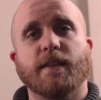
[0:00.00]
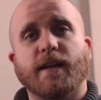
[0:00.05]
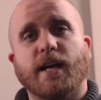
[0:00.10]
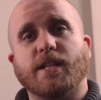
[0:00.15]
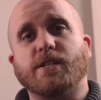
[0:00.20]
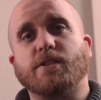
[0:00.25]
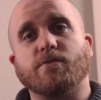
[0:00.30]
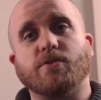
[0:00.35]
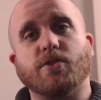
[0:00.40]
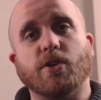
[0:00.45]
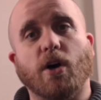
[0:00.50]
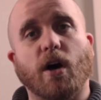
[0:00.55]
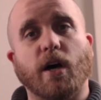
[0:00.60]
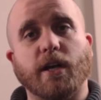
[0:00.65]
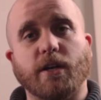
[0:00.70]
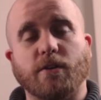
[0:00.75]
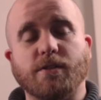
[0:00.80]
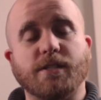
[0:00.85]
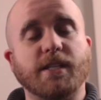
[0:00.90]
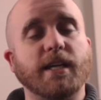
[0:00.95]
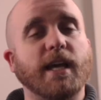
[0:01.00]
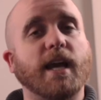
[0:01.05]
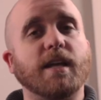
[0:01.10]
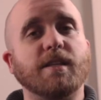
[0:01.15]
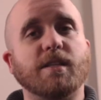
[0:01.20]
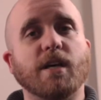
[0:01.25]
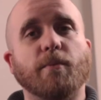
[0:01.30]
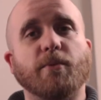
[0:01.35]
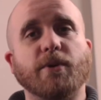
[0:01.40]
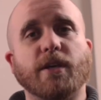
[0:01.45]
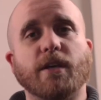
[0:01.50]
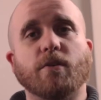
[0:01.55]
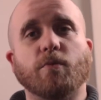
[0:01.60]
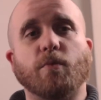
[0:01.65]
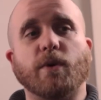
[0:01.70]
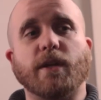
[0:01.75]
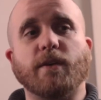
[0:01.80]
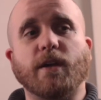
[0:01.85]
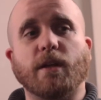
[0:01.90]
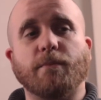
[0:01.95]
That's your DAW, your DAW,
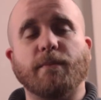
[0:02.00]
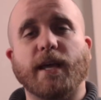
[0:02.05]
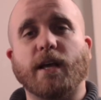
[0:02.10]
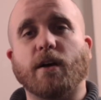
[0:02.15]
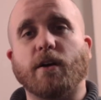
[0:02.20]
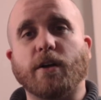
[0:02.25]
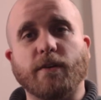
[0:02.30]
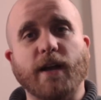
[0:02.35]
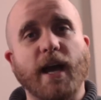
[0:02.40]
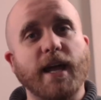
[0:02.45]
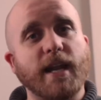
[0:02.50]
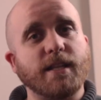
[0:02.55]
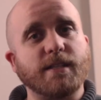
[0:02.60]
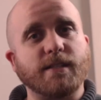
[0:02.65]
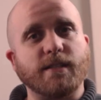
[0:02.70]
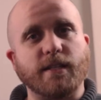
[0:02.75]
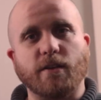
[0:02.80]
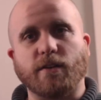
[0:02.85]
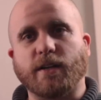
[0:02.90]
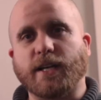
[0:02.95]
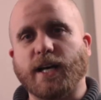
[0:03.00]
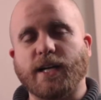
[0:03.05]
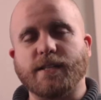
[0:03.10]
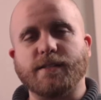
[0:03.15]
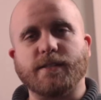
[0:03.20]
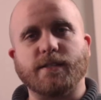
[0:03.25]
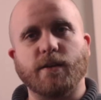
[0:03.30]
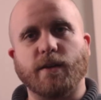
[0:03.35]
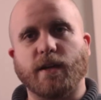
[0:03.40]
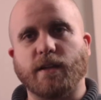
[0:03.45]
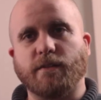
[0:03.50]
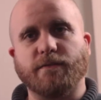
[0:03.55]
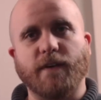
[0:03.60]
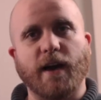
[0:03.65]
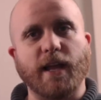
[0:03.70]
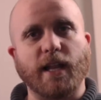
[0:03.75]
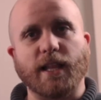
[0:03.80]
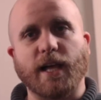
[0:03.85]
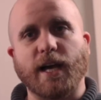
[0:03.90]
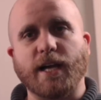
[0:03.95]
where you can make all your edits and your cuts so you can
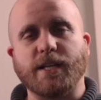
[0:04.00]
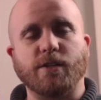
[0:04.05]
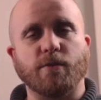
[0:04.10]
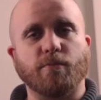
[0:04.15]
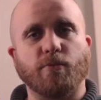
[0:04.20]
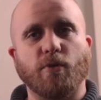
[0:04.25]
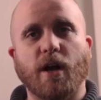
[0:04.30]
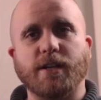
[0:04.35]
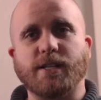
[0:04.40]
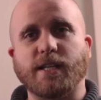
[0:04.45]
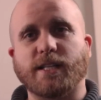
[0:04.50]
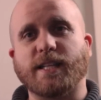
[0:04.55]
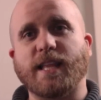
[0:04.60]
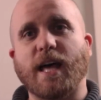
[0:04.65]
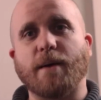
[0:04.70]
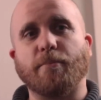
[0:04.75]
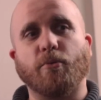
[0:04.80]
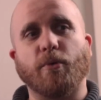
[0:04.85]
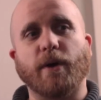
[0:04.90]
finalize your project at that